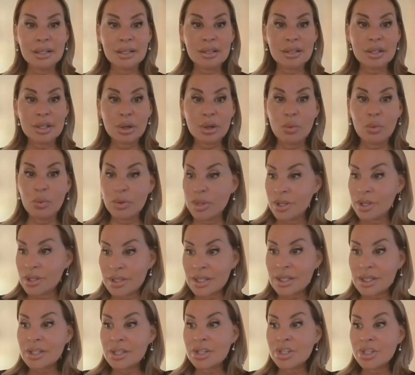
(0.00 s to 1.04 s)
And so with this
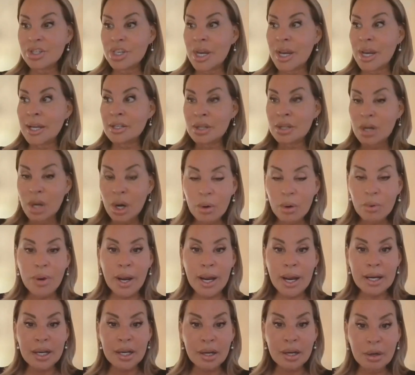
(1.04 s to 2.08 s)
needs to change
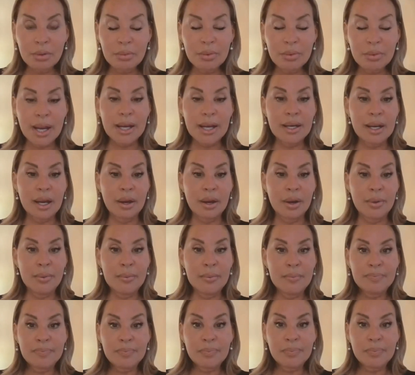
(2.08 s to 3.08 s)
right here, right now.